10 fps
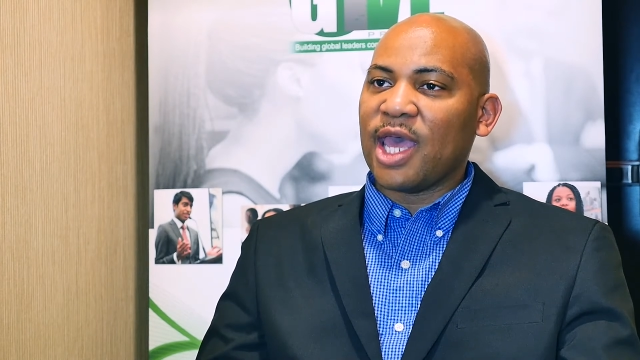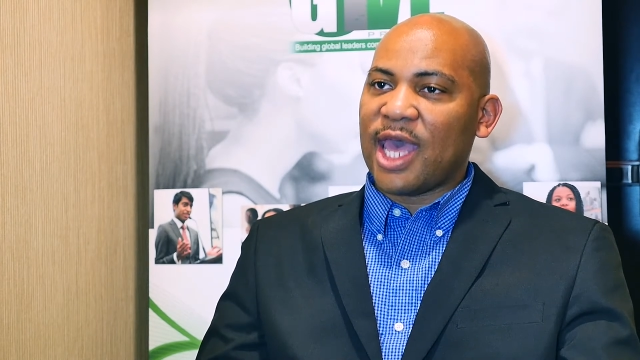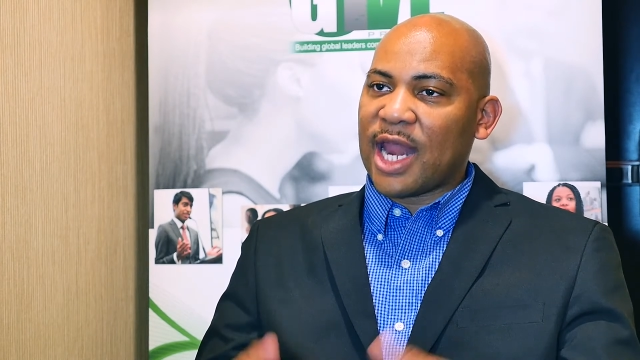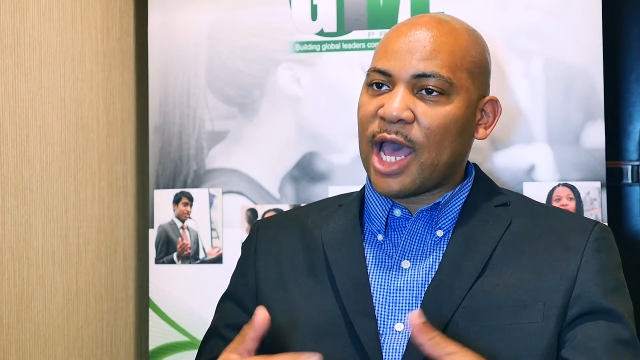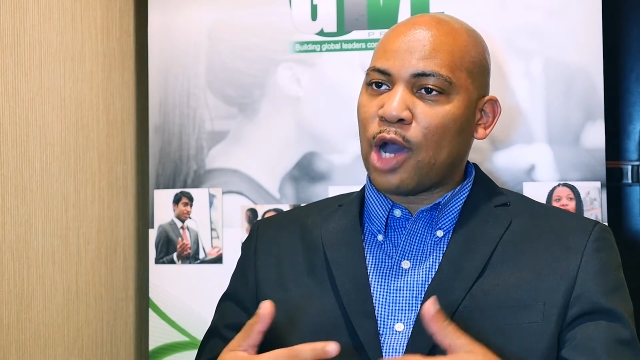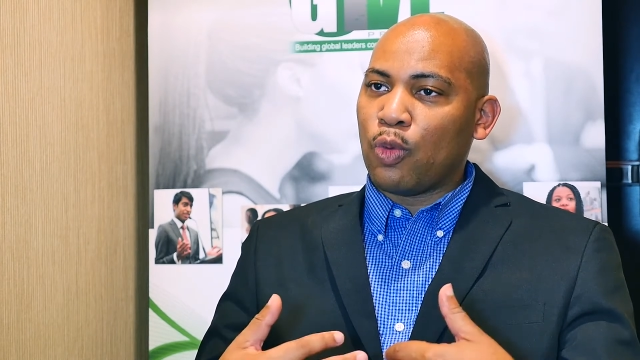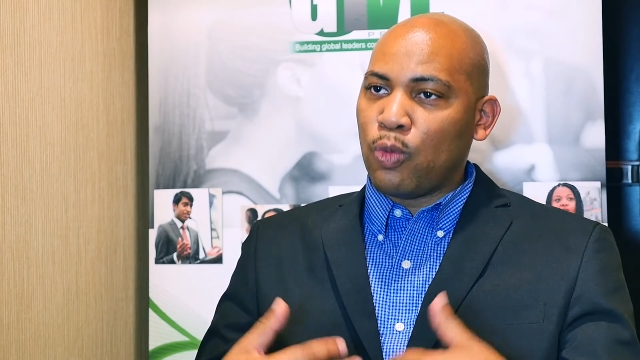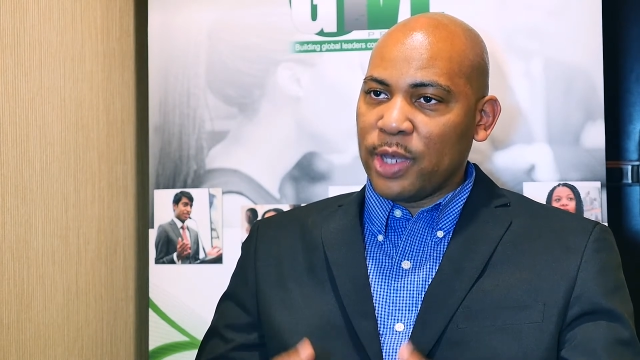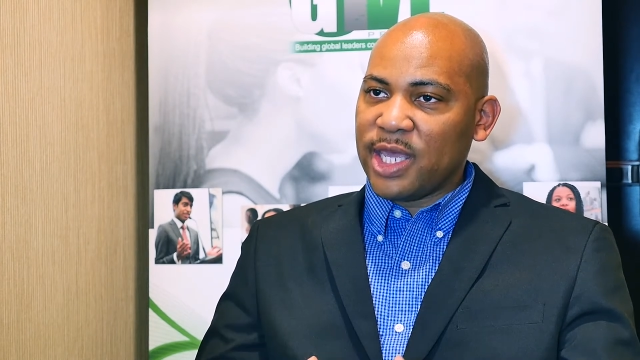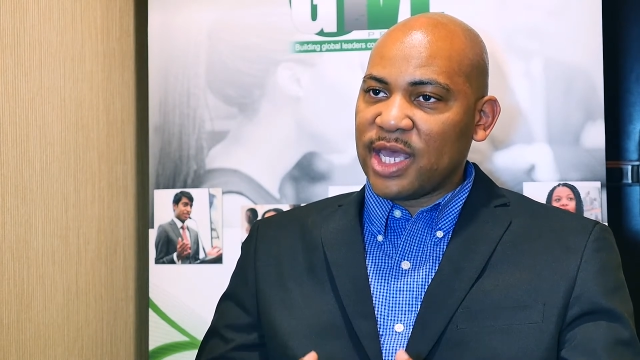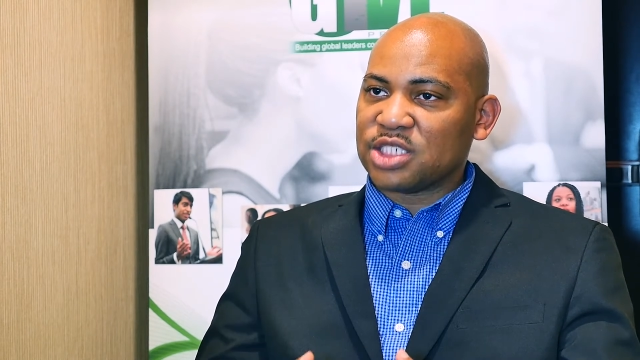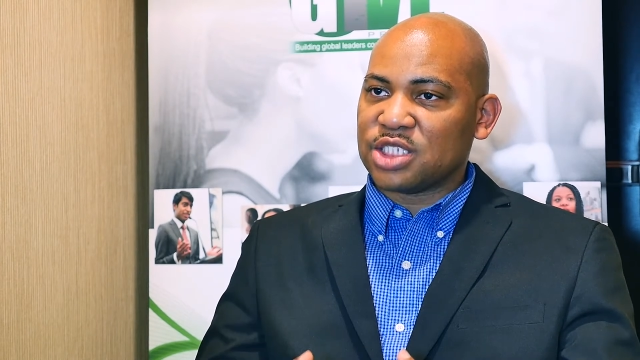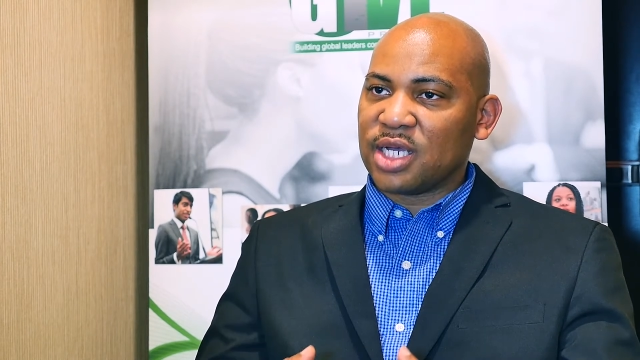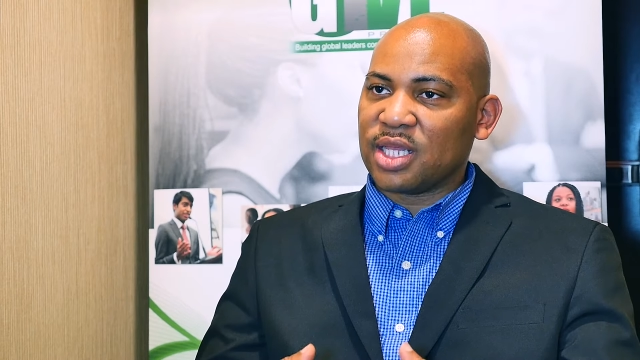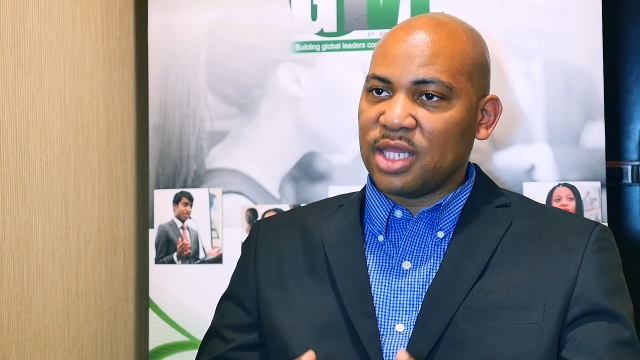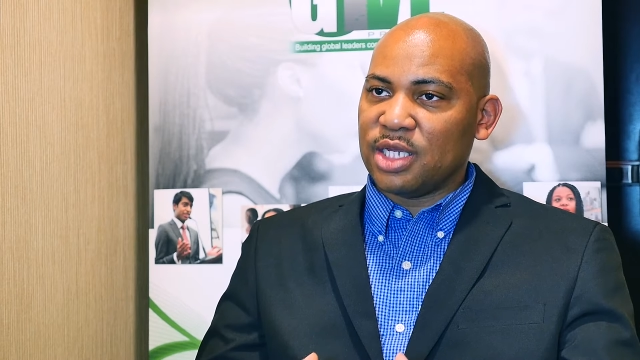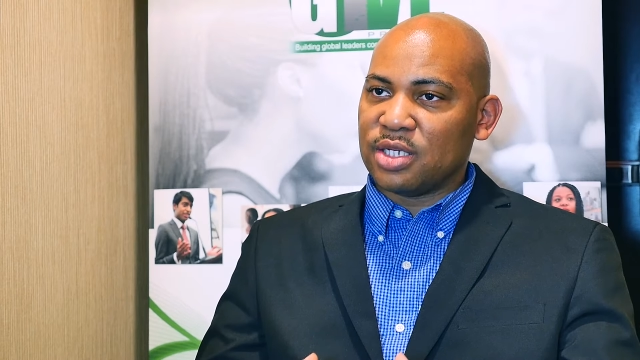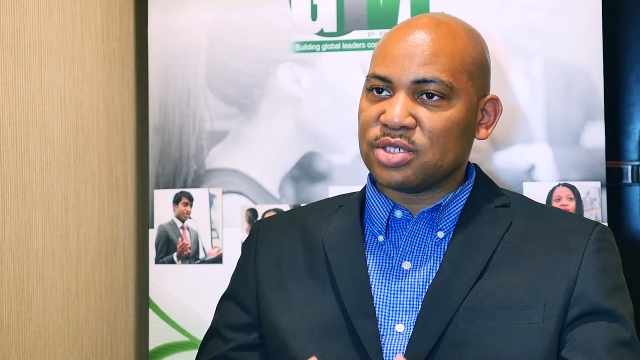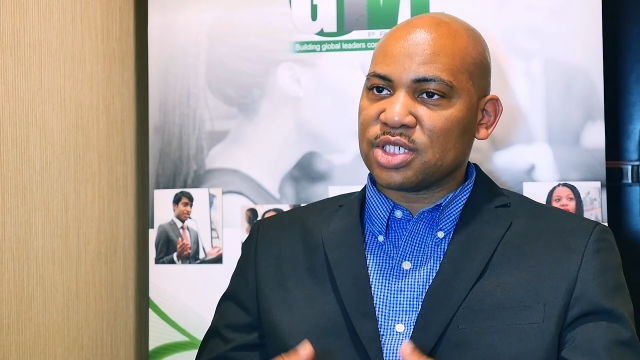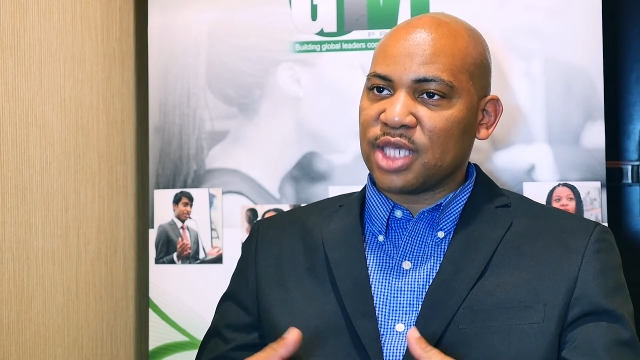and how we as young
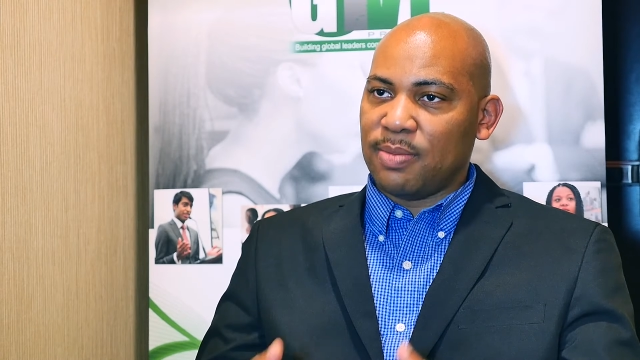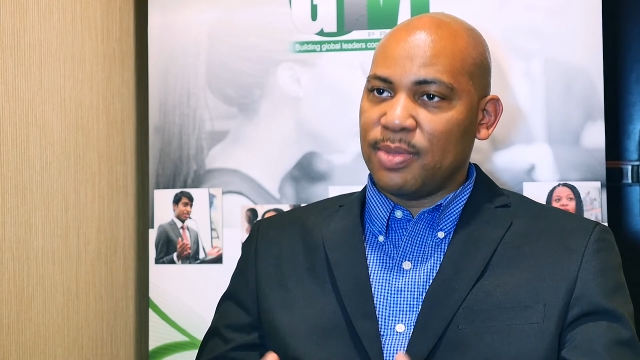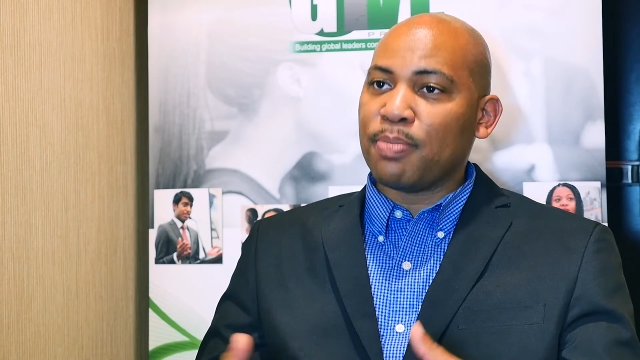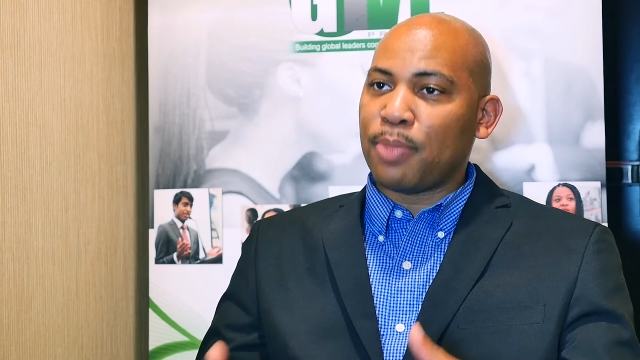leaders can be